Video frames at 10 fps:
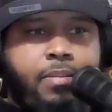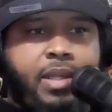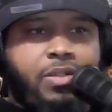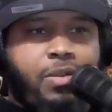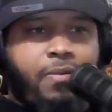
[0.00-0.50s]

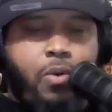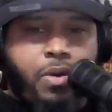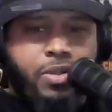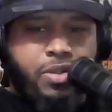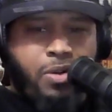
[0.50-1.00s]
because, of
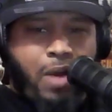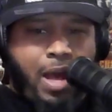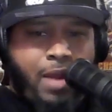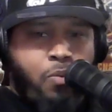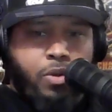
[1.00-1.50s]
course, you know,
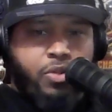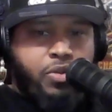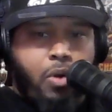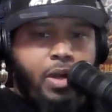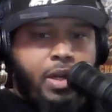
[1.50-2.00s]
I didn't want to
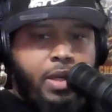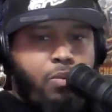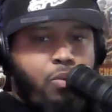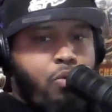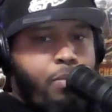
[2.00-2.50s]
start
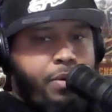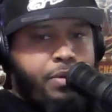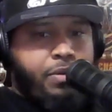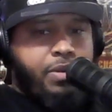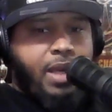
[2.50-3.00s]
any
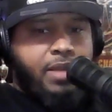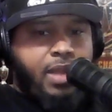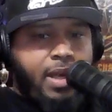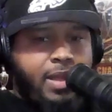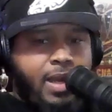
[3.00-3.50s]
rumors or
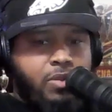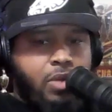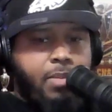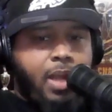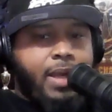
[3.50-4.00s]
things like that.
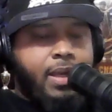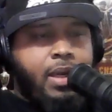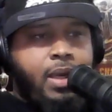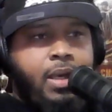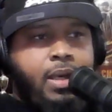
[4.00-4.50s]
So I'm like,